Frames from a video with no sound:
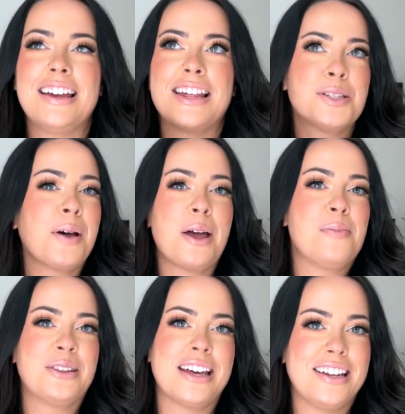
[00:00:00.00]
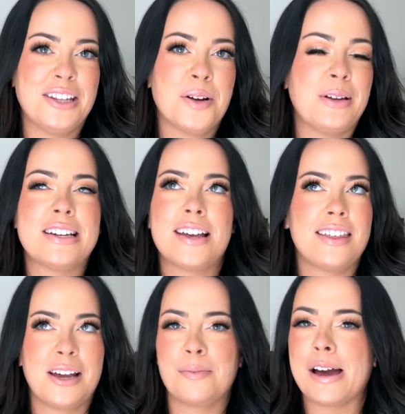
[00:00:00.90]
that's why I put that in there because I
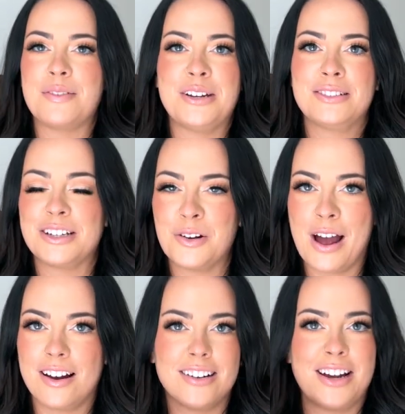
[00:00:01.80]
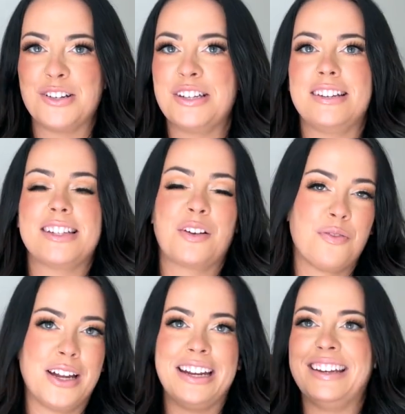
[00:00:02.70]
think I'm kind of an ugly crier and I just think it's like
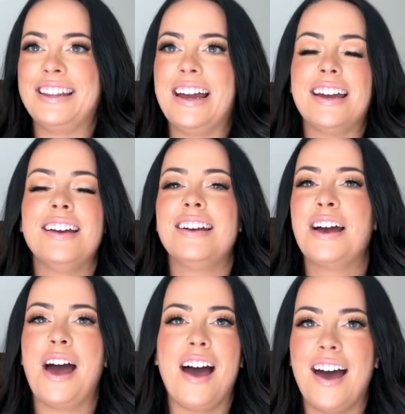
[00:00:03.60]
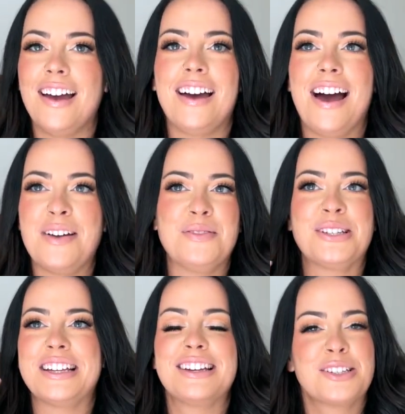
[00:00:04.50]
funny and like I'm
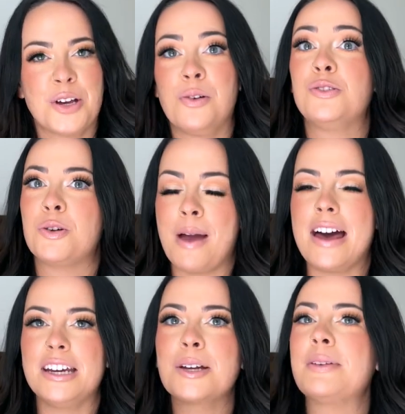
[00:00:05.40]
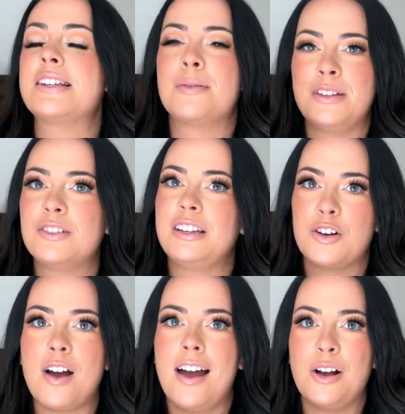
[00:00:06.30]
just like so dramatic because I'm literally
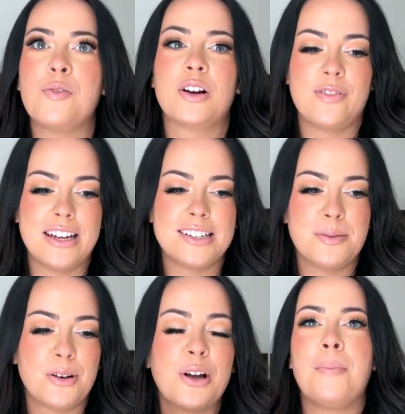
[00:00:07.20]
crying over a fantasy book.